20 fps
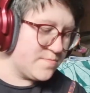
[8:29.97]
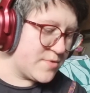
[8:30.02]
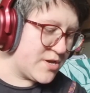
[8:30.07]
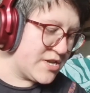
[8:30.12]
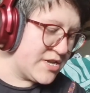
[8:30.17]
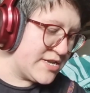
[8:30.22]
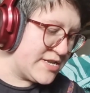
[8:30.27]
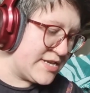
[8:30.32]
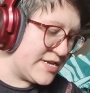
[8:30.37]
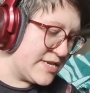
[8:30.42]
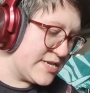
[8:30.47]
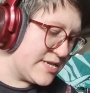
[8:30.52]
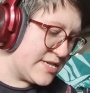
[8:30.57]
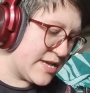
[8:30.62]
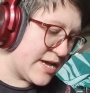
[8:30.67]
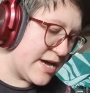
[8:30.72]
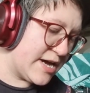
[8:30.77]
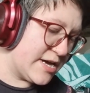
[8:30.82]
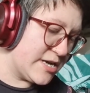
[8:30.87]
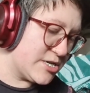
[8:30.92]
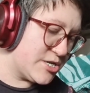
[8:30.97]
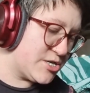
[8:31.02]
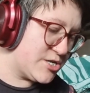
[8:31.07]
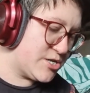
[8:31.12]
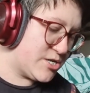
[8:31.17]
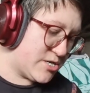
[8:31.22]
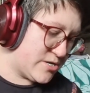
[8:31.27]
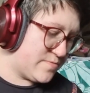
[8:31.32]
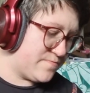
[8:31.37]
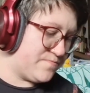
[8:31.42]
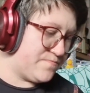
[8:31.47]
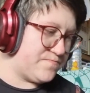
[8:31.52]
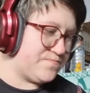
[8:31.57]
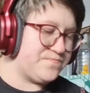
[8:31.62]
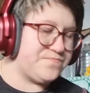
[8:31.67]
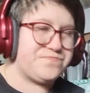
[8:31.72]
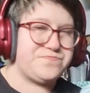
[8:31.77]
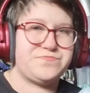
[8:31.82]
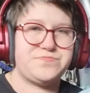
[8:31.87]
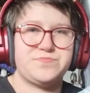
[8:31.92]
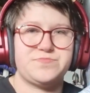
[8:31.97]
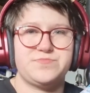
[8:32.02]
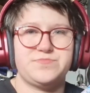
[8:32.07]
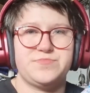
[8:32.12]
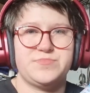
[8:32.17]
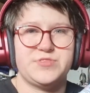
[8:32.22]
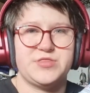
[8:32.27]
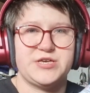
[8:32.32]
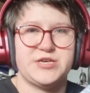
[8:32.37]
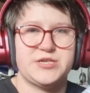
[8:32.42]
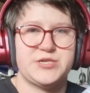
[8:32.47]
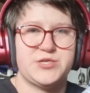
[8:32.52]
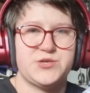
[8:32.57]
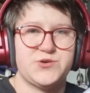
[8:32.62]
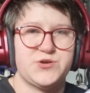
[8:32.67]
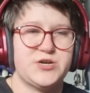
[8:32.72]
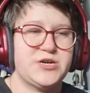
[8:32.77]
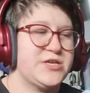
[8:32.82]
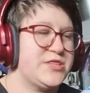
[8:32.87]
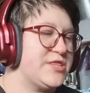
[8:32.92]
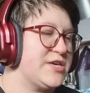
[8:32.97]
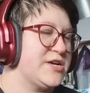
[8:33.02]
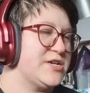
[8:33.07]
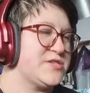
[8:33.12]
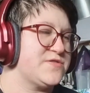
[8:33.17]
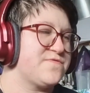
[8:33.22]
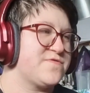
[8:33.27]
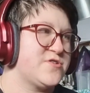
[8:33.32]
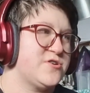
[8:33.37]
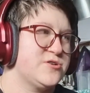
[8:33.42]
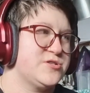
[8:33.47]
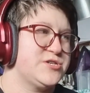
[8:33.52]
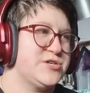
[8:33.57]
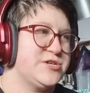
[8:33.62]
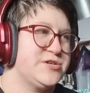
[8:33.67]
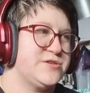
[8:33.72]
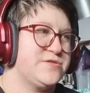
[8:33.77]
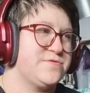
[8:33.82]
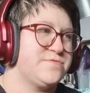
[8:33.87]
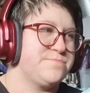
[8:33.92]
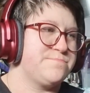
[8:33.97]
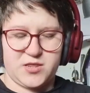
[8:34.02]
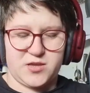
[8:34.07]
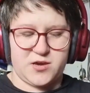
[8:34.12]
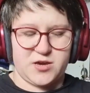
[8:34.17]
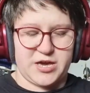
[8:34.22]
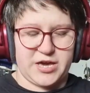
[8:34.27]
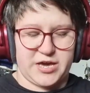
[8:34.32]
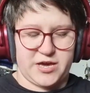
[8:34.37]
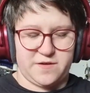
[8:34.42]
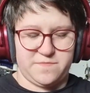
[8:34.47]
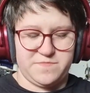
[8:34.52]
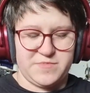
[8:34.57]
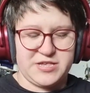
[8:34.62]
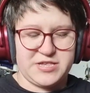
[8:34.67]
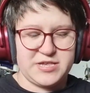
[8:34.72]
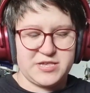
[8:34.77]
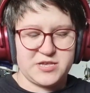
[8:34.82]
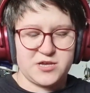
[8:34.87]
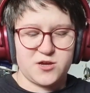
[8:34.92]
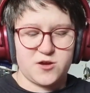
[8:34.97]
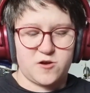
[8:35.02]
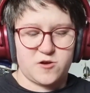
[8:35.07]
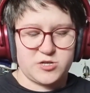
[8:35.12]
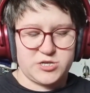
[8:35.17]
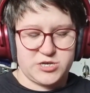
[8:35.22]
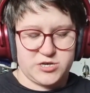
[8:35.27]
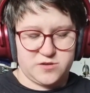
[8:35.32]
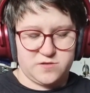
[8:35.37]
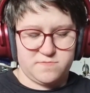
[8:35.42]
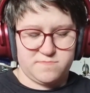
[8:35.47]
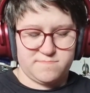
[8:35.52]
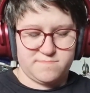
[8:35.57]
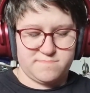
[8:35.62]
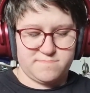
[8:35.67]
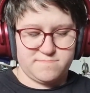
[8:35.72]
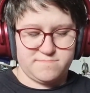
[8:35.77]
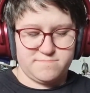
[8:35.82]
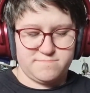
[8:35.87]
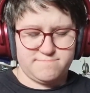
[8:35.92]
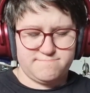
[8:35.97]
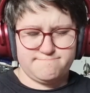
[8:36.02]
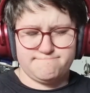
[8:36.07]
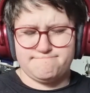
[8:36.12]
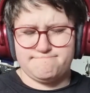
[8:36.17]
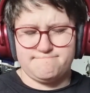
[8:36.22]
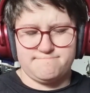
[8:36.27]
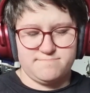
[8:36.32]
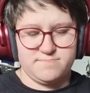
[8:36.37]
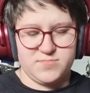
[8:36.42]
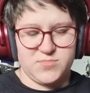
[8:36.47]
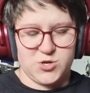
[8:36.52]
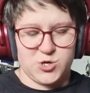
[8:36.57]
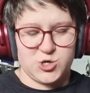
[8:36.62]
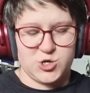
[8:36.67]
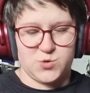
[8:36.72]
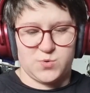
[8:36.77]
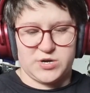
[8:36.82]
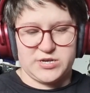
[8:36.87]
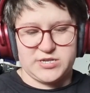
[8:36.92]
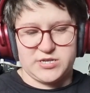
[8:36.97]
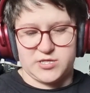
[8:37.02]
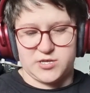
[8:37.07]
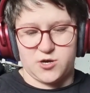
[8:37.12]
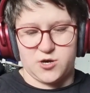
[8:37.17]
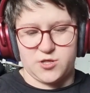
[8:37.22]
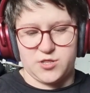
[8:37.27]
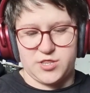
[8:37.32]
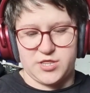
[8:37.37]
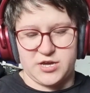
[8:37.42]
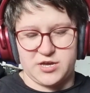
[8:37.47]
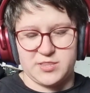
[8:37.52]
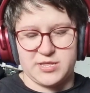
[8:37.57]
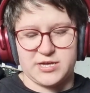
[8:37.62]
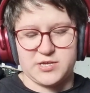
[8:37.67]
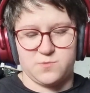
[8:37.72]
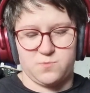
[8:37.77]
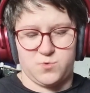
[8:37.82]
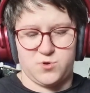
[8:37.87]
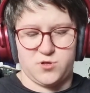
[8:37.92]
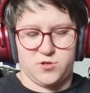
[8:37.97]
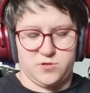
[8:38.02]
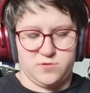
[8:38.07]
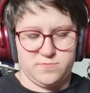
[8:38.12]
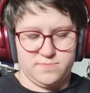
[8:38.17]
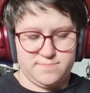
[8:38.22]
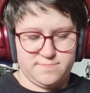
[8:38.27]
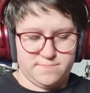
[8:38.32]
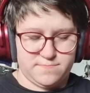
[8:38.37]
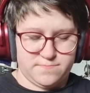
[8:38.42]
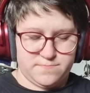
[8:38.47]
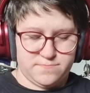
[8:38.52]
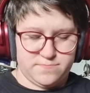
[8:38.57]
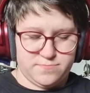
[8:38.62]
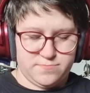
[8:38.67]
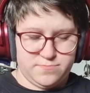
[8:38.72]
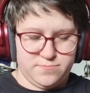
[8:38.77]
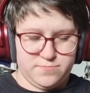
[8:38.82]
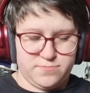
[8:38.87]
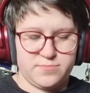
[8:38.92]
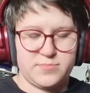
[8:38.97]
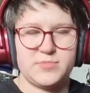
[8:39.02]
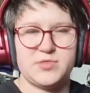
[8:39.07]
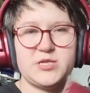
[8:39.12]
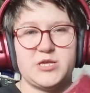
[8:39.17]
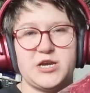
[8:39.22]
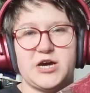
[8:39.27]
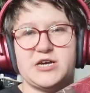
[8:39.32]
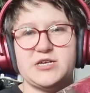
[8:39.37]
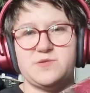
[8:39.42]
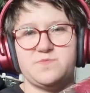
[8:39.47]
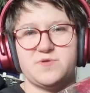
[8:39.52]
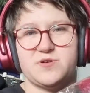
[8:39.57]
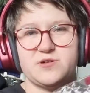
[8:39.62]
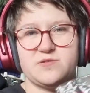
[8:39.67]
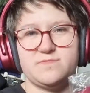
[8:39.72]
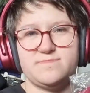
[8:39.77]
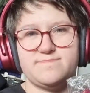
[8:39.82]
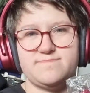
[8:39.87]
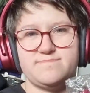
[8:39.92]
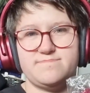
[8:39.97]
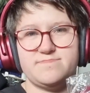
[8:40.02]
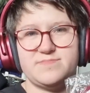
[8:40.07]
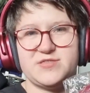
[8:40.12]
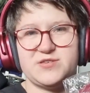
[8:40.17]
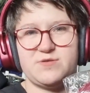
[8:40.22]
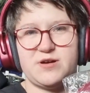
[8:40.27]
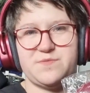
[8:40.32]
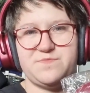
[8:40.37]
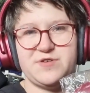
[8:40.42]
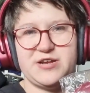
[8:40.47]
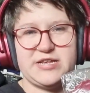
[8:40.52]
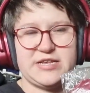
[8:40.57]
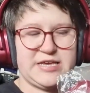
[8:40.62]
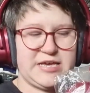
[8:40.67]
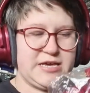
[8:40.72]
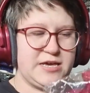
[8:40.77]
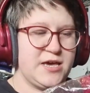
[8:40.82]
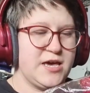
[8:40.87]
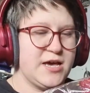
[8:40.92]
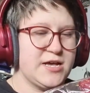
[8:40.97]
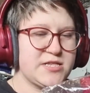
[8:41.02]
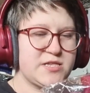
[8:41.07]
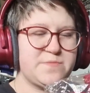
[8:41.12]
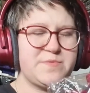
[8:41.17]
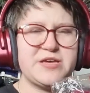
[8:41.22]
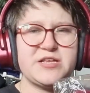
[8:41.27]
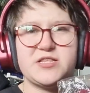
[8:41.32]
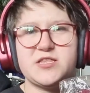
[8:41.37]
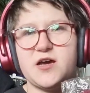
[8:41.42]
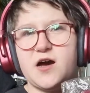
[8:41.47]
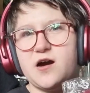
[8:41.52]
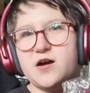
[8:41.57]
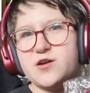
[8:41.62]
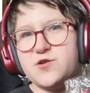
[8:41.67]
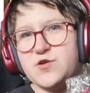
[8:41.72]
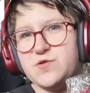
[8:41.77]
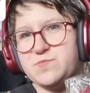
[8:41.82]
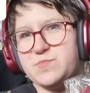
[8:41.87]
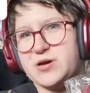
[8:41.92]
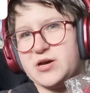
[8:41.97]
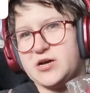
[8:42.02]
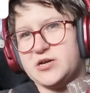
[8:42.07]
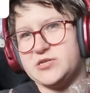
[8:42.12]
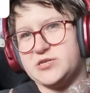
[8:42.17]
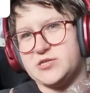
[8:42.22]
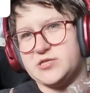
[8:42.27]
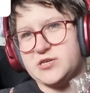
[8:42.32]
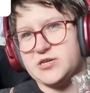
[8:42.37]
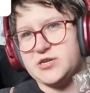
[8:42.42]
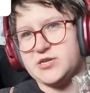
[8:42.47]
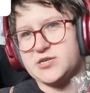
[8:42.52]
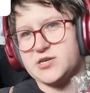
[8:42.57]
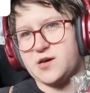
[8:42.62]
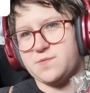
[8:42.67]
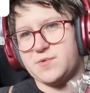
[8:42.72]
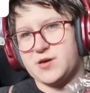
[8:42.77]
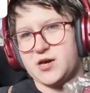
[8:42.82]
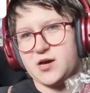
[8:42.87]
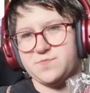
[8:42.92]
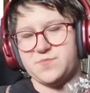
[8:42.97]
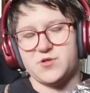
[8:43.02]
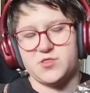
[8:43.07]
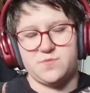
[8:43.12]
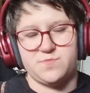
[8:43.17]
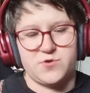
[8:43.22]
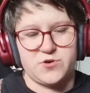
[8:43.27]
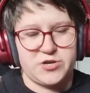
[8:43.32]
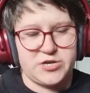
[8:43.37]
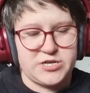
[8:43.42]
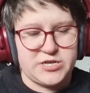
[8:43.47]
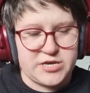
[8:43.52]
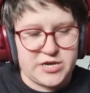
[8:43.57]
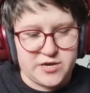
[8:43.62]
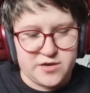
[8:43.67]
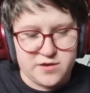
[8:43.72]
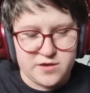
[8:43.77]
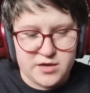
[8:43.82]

gonna destash these 3 things of cotton. Okay, this isn't cotton. Not sure what's in the cotton thing, that's wool. Nice wool, it's quite pretty. It's a bit darker in person than it's coming up on the monitor.